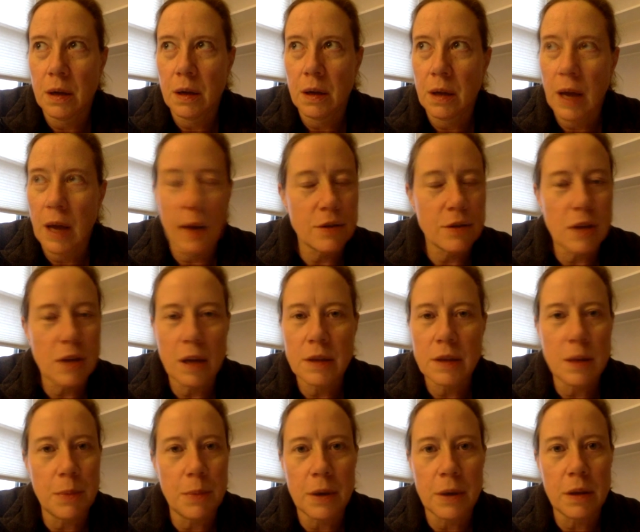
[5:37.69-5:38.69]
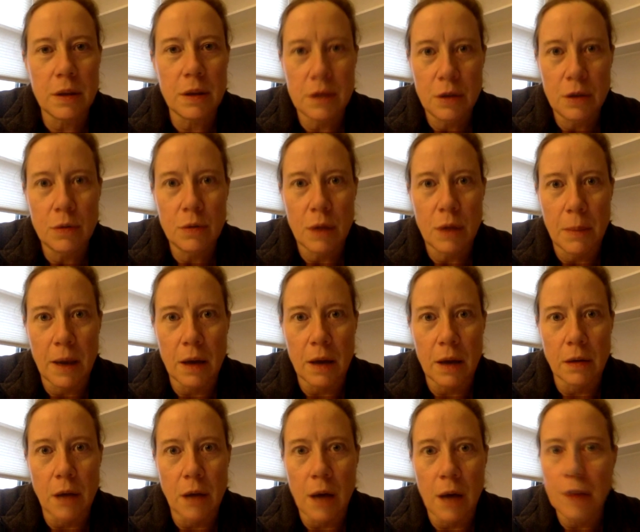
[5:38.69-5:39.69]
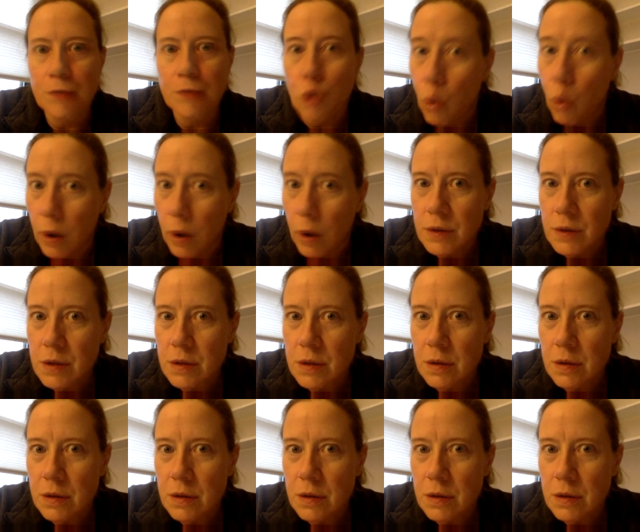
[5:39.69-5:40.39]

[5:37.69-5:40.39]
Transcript: as they typically do, they make a lot of noise,